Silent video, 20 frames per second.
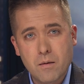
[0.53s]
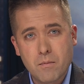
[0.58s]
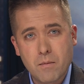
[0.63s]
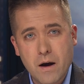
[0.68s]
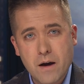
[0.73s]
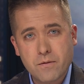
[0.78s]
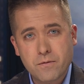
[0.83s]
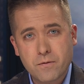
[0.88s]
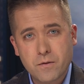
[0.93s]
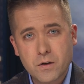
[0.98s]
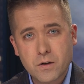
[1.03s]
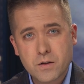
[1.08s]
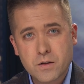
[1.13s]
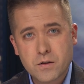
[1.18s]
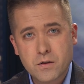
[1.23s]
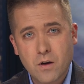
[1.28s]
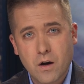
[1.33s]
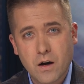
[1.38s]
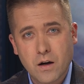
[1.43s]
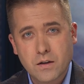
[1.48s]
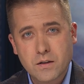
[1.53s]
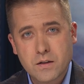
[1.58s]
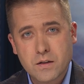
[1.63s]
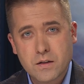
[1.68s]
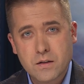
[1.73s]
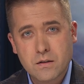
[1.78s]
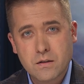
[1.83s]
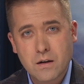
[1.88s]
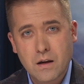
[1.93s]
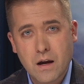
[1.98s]
My first
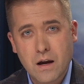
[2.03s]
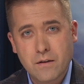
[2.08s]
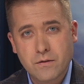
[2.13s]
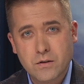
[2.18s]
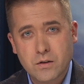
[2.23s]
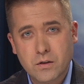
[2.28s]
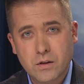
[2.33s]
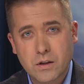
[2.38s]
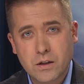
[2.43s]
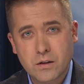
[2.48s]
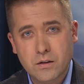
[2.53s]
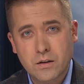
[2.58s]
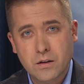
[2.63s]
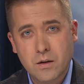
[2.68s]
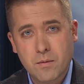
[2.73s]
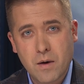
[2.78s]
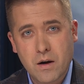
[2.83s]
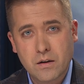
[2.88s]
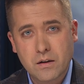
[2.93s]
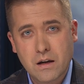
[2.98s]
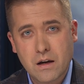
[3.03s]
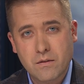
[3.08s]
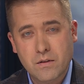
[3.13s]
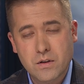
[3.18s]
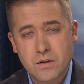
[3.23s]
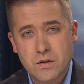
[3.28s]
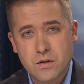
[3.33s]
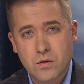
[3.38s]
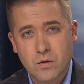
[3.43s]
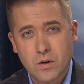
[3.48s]
thoughts after hearing about
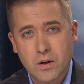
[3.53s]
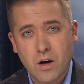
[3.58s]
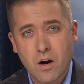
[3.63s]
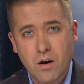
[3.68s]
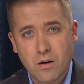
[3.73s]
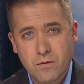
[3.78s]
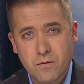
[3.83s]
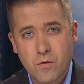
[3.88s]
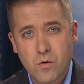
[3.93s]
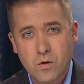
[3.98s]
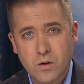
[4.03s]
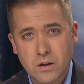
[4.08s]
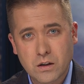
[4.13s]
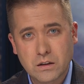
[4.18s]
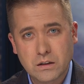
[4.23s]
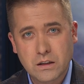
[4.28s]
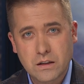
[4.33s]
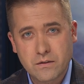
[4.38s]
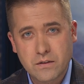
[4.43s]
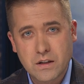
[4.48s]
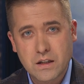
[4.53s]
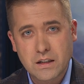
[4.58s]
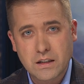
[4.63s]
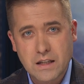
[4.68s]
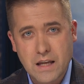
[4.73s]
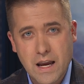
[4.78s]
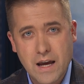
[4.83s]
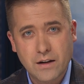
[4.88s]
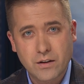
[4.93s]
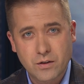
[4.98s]
Kevin's story are for Olivia
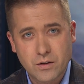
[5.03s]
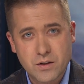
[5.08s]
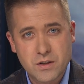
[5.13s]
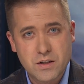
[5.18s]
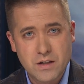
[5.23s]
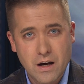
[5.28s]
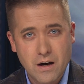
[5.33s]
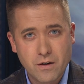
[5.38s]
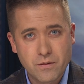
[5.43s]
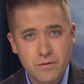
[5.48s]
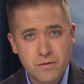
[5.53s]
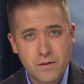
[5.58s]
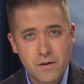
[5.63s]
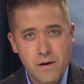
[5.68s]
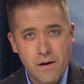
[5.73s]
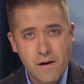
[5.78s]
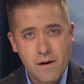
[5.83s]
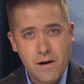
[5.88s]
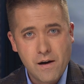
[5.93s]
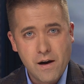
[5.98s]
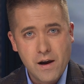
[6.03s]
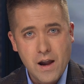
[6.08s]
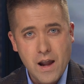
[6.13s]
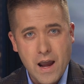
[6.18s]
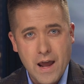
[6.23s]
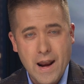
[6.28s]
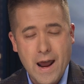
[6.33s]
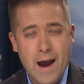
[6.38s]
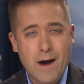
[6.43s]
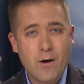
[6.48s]
Gant herself,
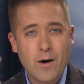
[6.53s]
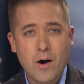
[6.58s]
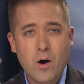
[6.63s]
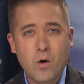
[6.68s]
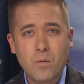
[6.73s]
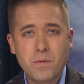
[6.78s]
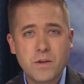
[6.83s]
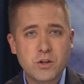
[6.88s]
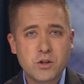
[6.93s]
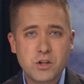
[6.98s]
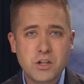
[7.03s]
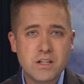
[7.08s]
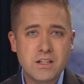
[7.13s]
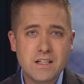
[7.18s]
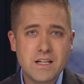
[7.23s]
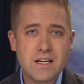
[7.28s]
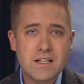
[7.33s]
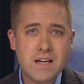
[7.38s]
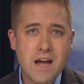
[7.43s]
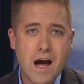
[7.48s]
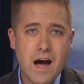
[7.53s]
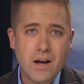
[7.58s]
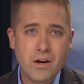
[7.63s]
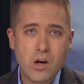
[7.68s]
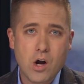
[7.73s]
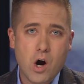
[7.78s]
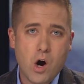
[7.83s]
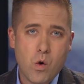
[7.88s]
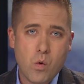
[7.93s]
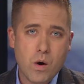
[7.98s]
and how I hope that she did not
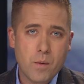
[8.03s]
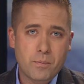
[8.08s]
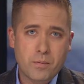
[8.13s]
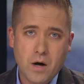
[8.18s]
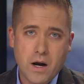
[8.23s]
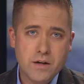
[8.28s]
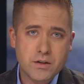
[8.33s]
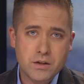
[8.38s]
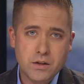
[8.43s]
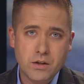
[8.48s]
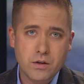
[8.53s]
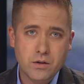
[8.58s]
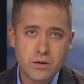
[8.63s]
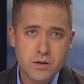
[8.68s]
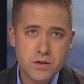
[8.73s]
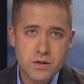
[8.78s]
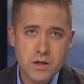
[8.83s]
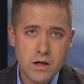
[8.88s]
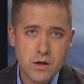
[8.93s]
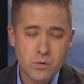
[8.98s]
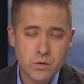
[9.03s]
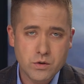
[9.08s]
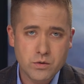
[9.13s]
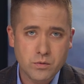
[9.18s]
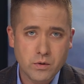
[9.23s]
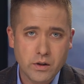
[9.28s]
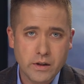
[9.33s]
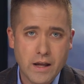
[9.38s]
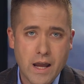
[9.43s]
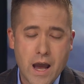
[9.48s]
know what prosecutors say was
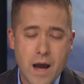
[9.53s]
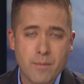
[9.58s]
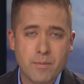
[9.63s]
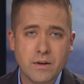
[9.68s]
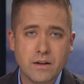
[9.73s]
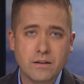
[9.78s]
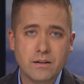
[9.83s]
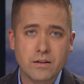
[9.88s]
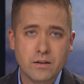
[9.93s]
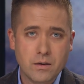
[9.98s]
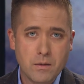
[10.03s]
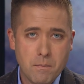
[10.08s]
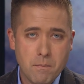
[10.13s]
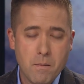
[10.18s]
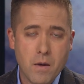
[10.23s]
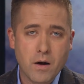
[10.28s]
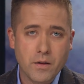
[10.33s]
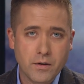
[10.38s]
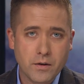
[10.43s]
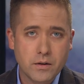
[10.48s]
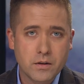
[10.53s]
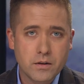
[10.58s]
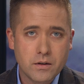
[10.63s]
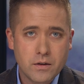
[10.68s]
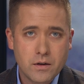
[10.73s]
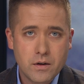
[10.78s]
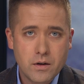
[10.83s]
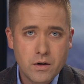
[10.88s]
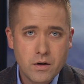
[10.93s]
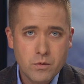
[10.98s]
really happening, that her mother
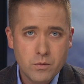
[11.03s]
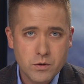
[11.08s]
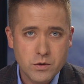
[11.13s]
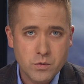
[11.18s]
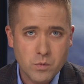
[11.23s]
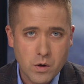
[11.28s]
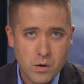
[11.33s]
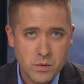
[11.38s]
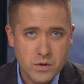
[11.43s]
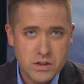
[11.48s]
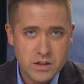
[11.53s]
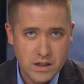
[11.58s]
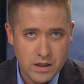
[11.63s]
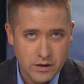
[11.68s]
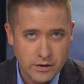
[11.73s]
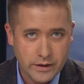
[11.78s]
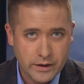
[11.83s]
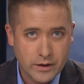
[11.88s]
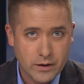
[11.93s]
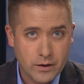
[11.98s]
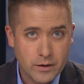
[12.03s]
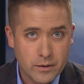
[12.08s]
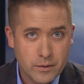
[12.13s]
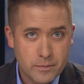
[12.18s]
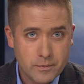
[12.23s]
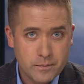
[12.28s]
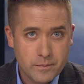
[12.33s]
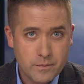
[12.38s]
was what was killing her.